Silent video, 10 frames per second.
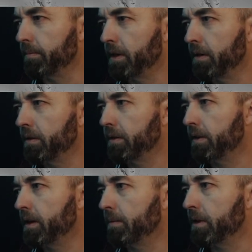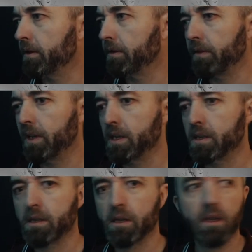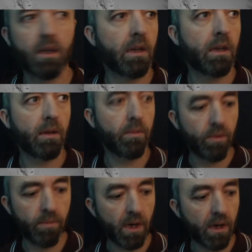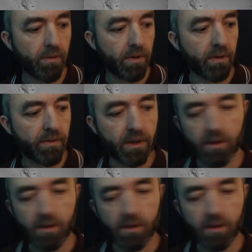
I don't understand, because if you guys, it wouldn't be hard for you to find out,